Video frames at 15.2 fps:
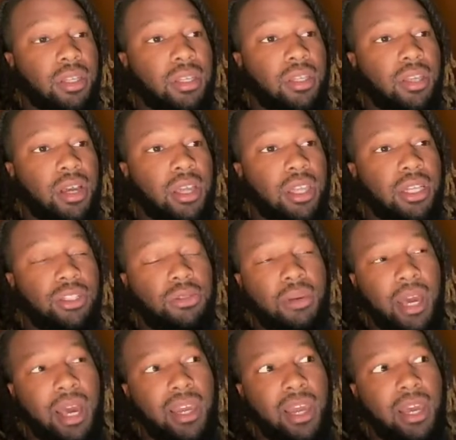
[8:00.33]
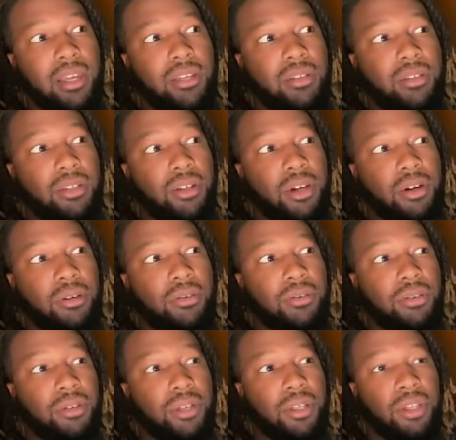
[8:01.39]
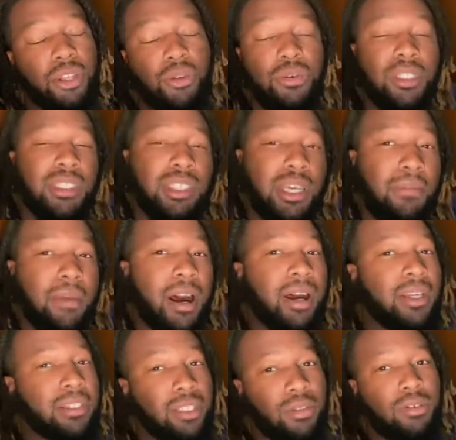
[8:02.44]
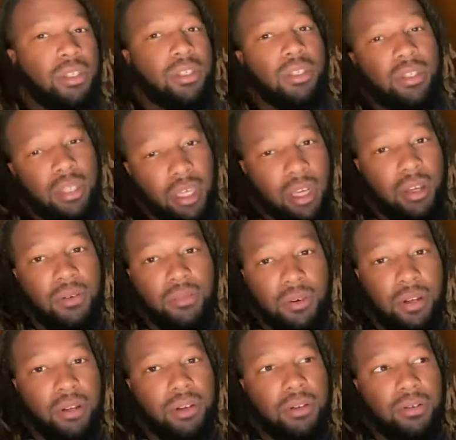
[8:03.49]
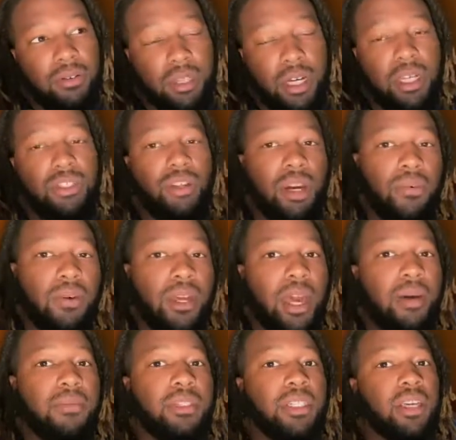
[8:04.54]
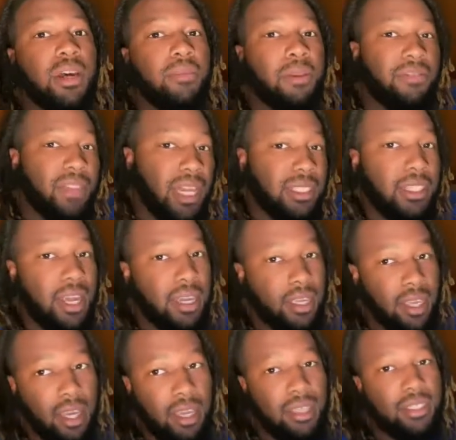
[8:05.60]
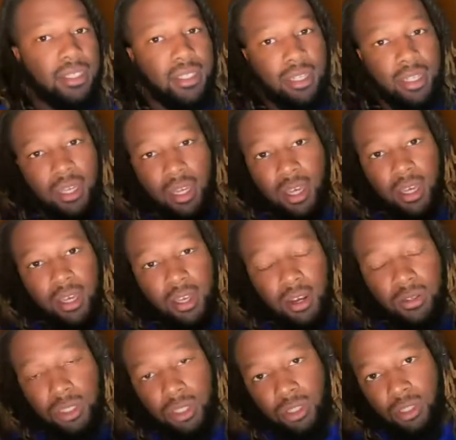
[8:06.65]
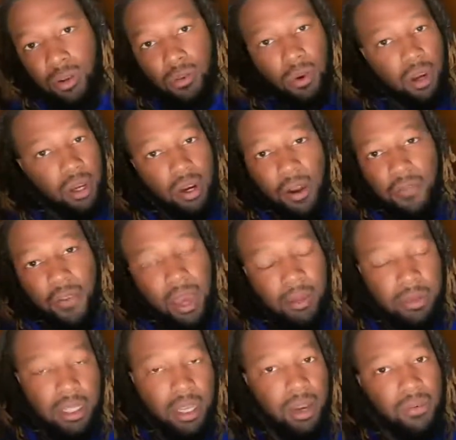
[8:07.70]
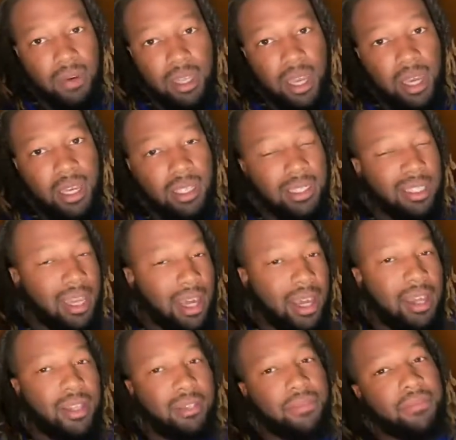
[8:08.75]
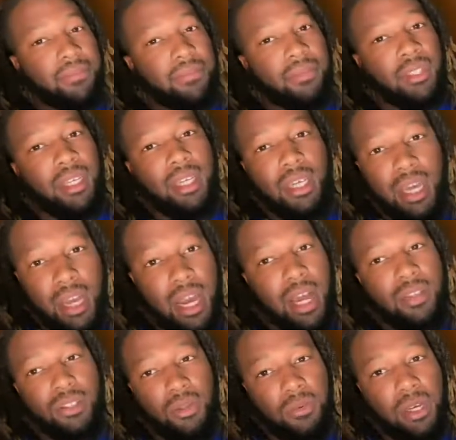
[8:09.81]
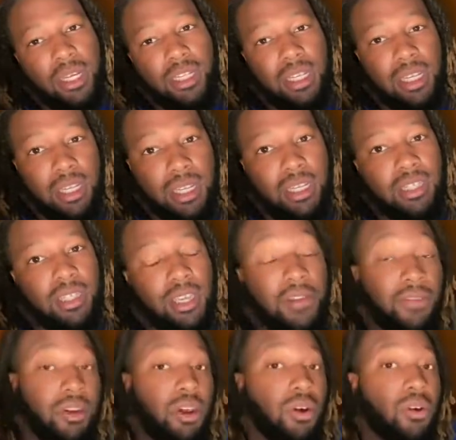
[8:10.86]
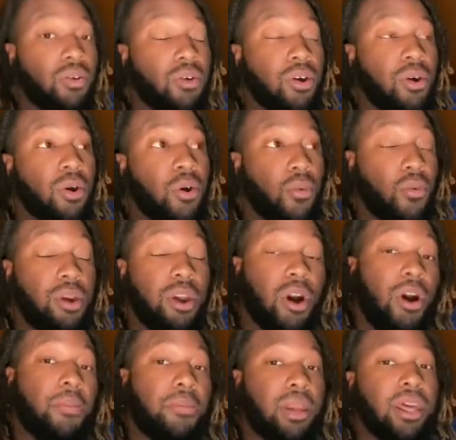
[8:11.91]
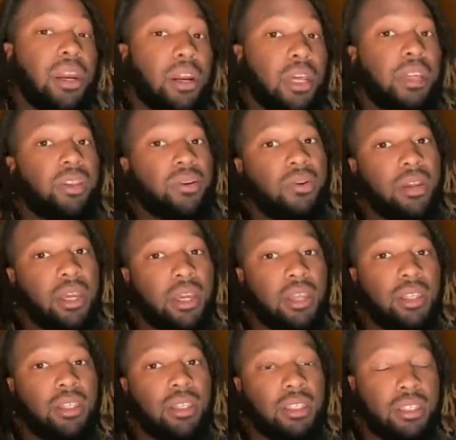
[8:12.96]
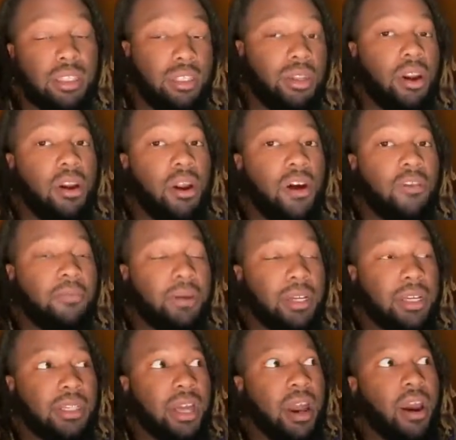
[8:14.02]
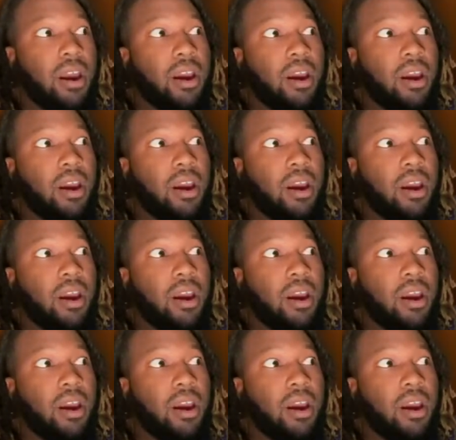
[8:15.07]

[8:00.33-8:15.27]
unless you had 3 semis and you could get a real contract with Amazon. But if that's not the case, just working off of Amazon Relay, it's not cut out to what it is, even though we are planning on doing that to start off, because our